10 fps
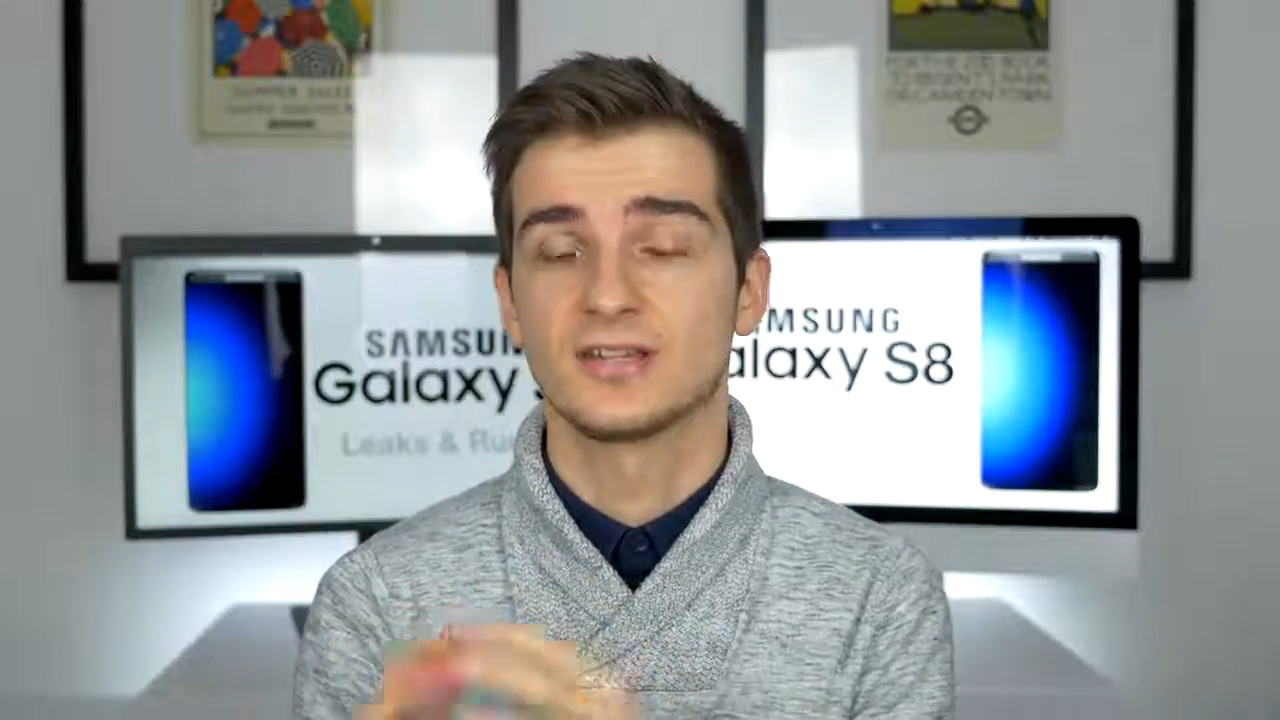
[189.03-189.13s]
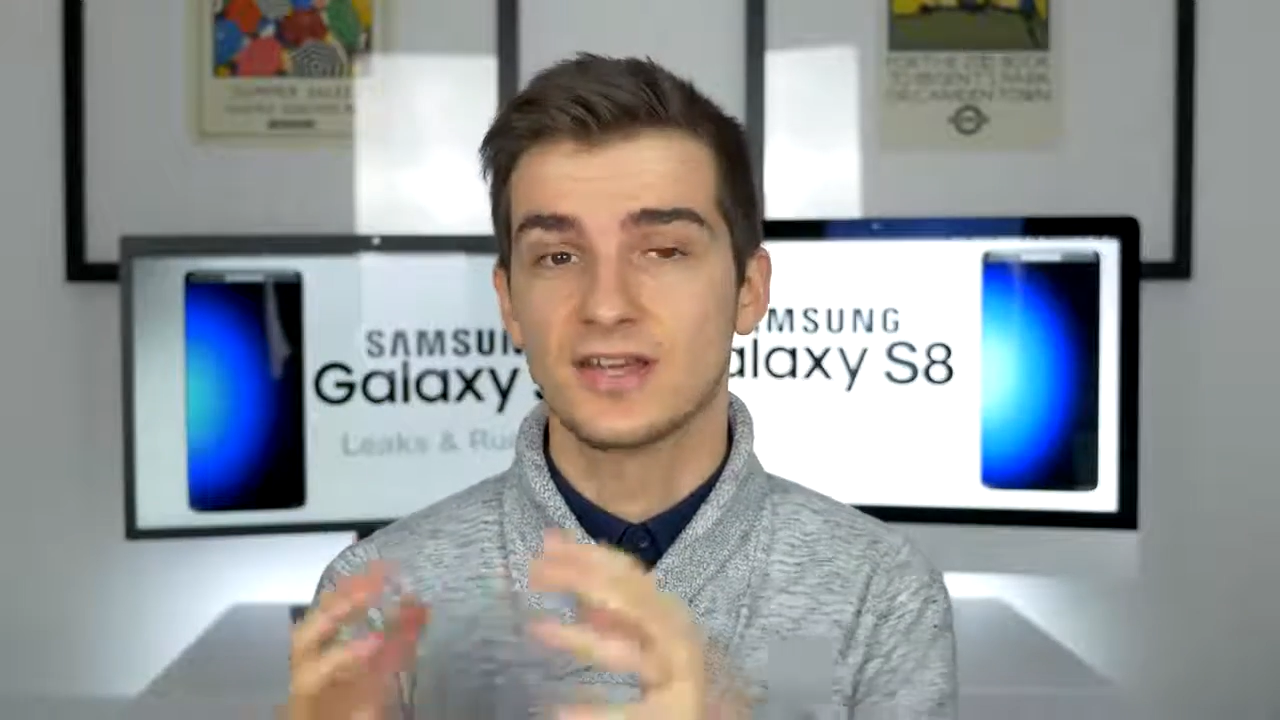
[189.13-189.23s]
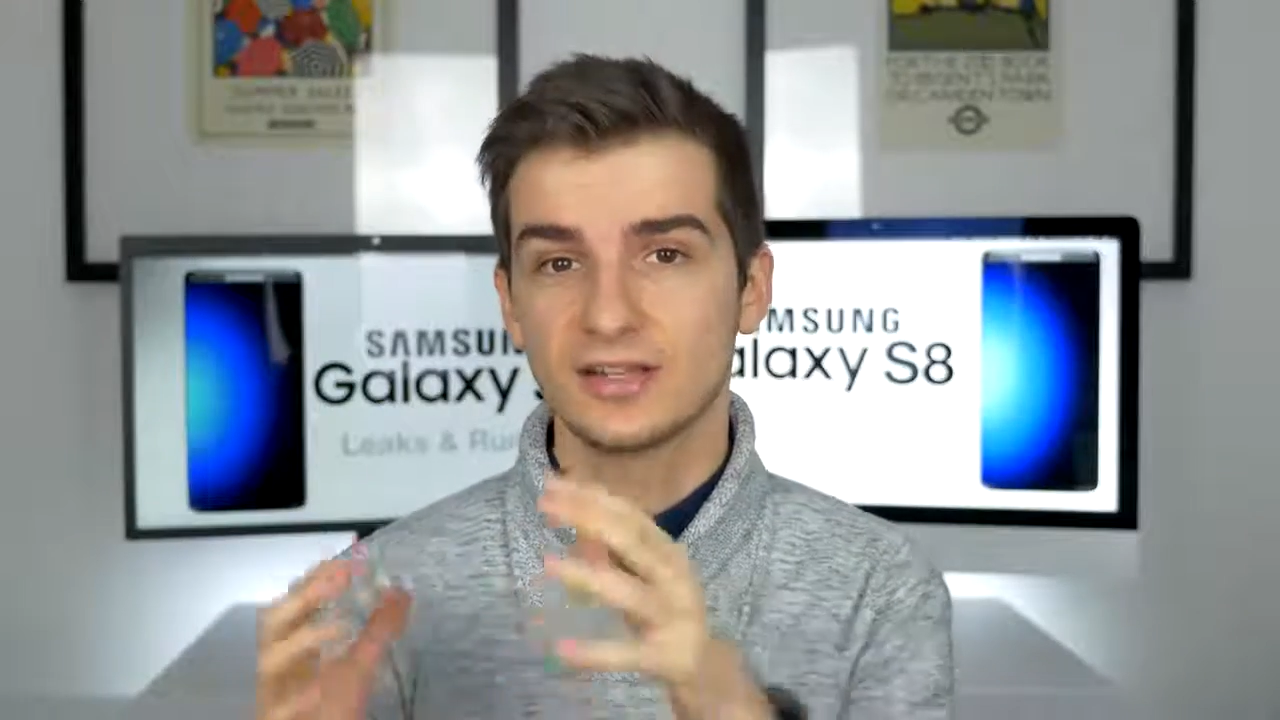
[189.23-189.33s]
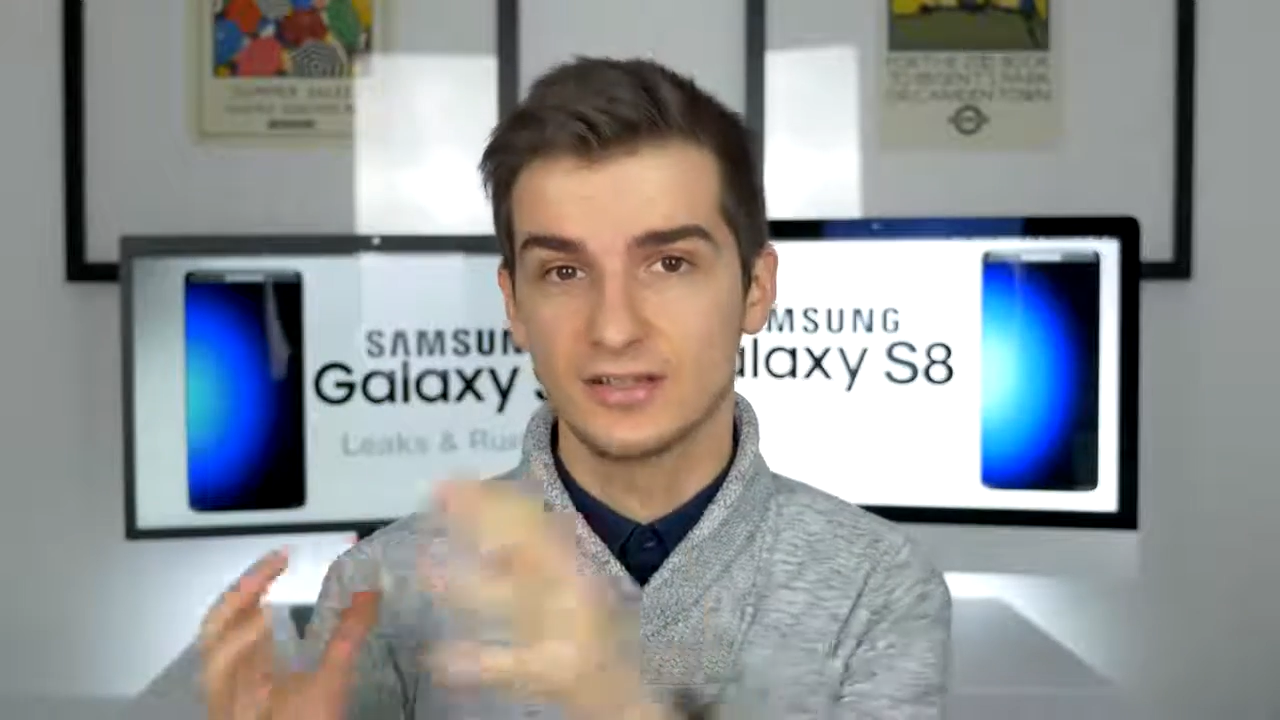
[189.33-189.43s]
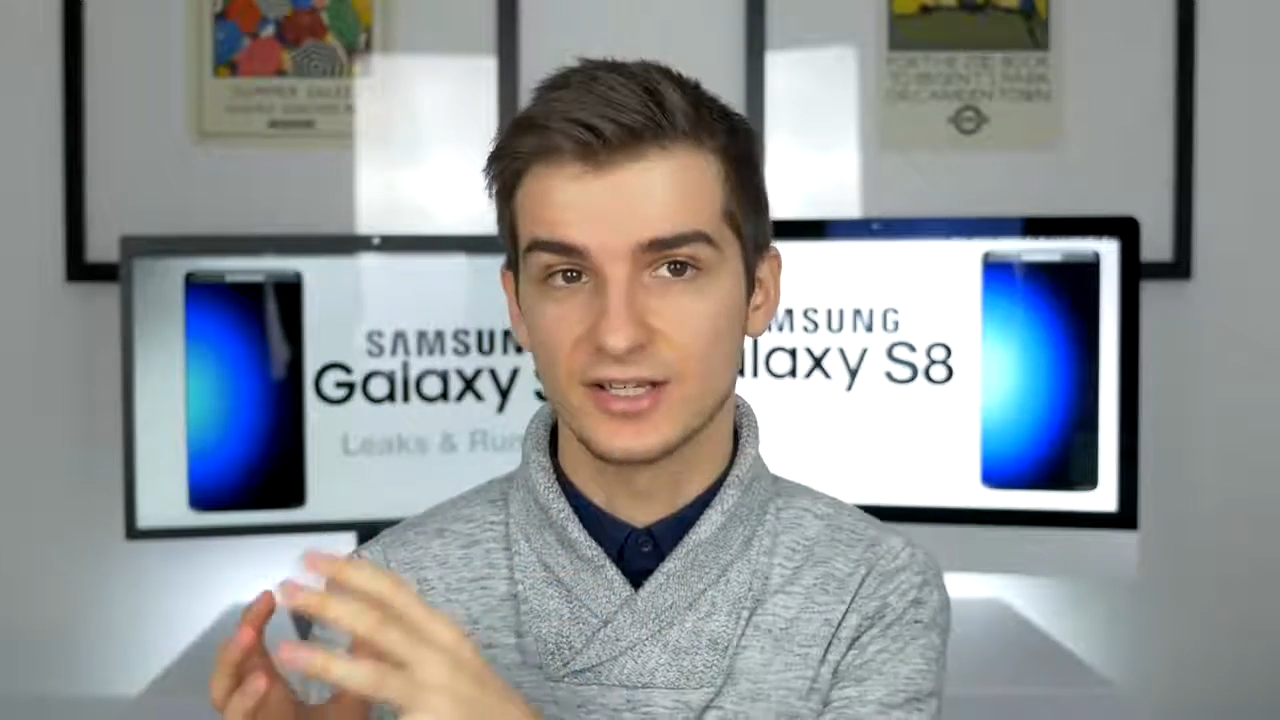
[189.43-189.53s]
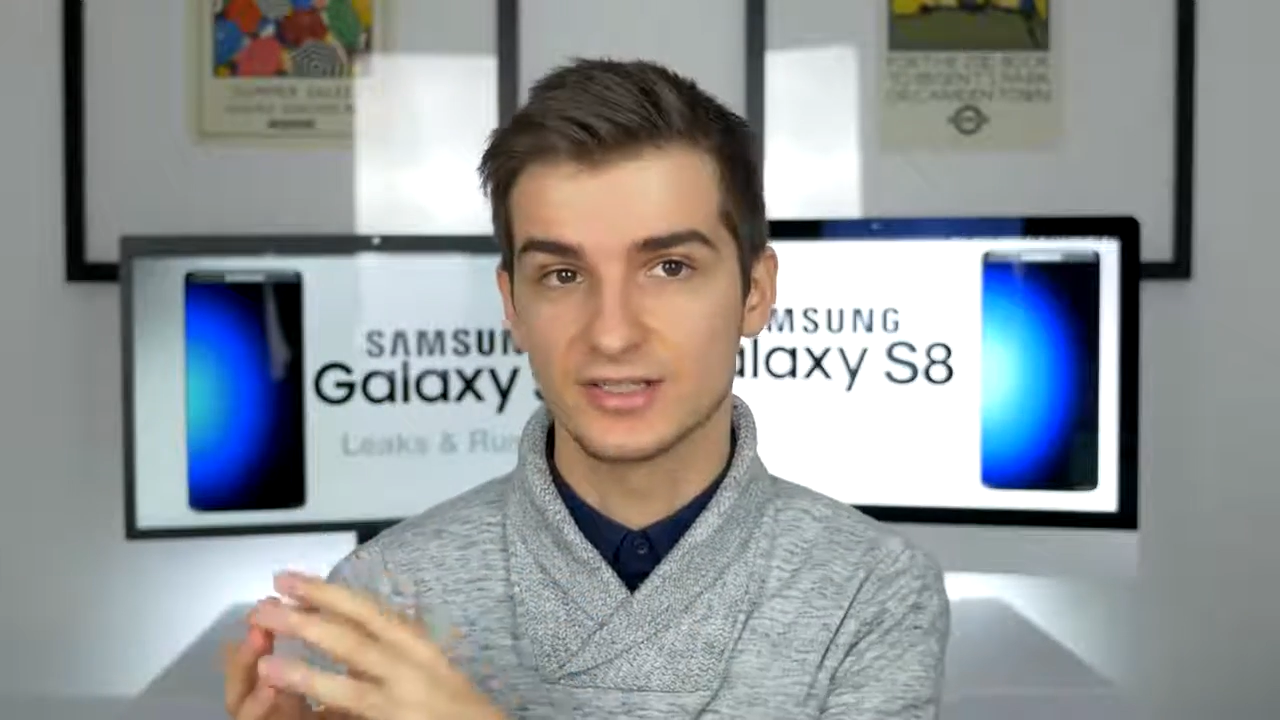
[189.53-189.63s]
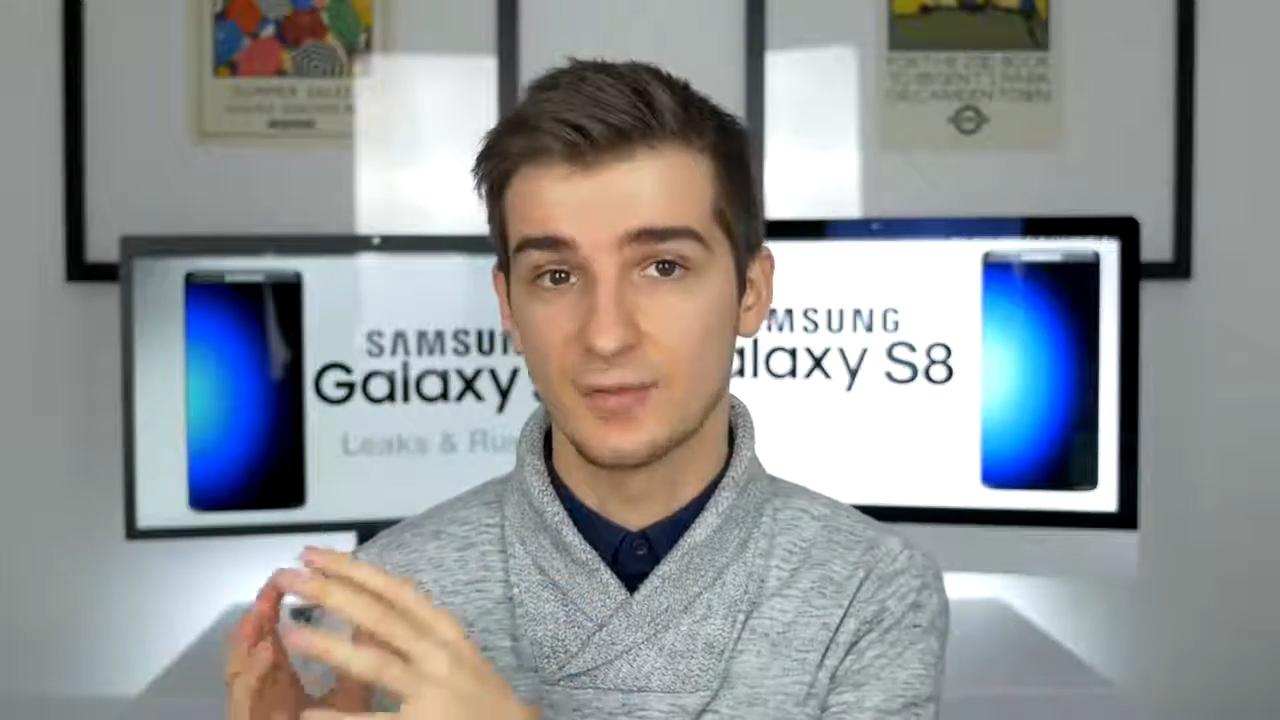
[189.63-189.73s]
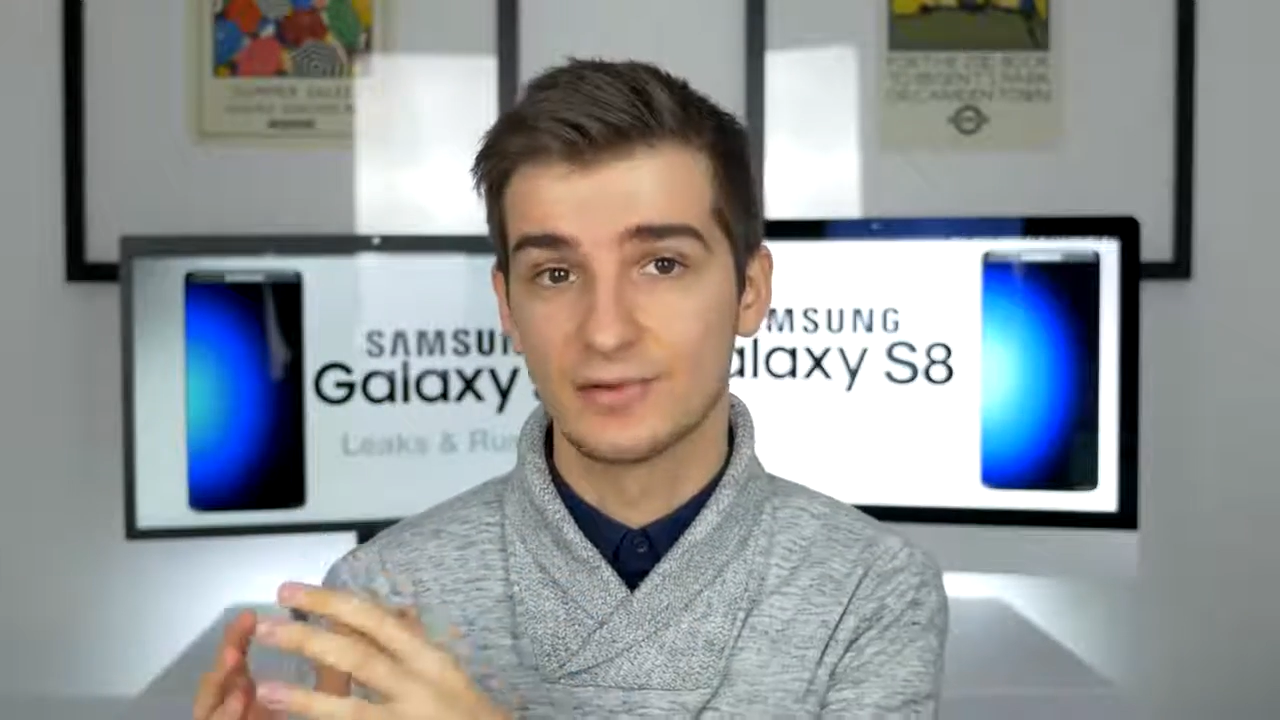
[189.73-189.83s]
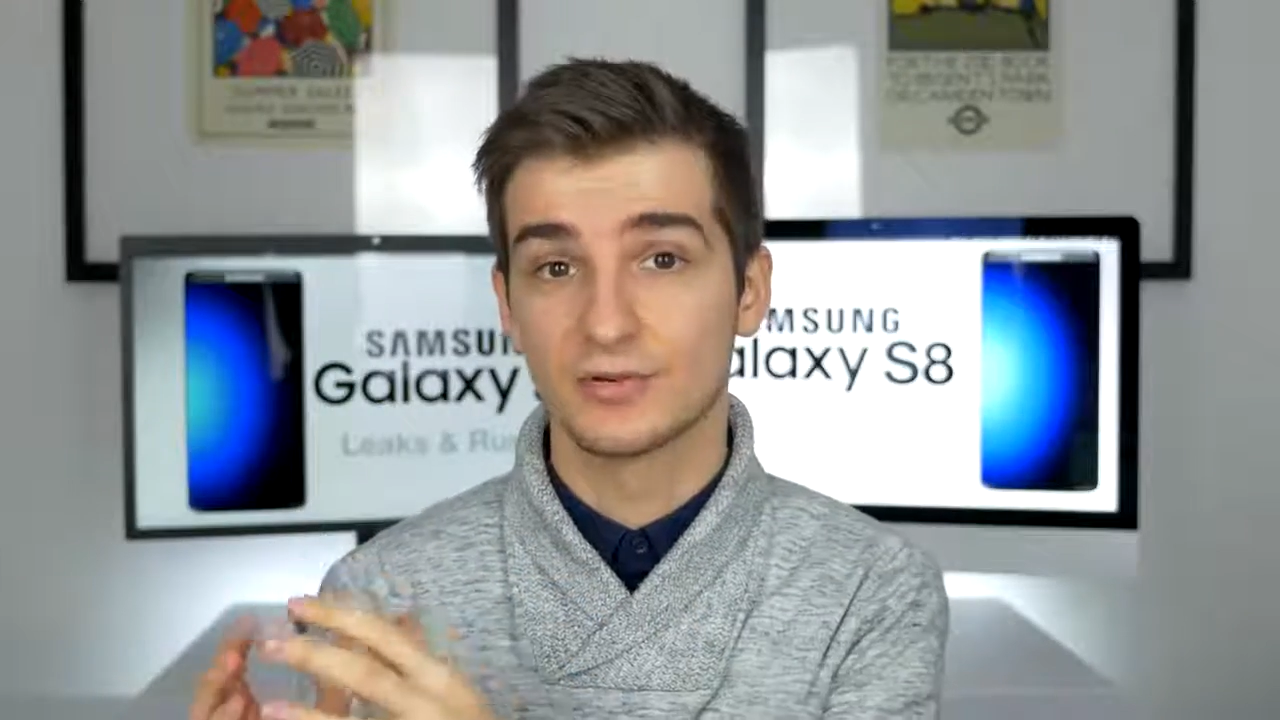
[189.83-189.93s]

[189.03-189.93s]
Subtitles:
design leaks coming